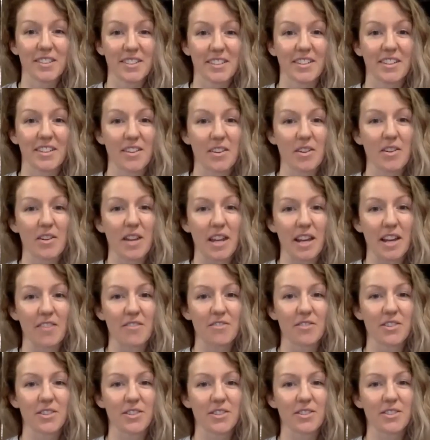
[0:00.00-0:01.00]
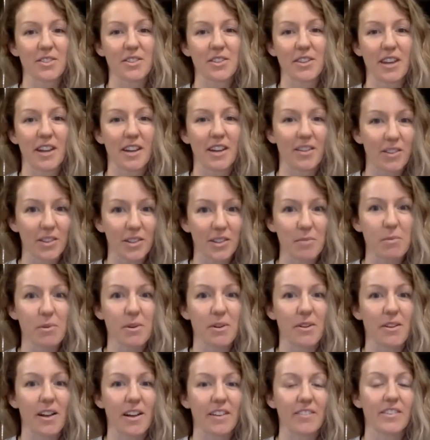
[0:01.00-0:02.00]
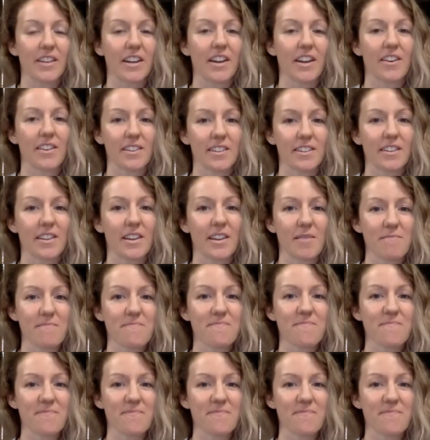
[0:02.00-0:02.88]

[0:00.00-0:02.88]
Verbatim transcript: in a handful, so you got to really put a lot of care into them.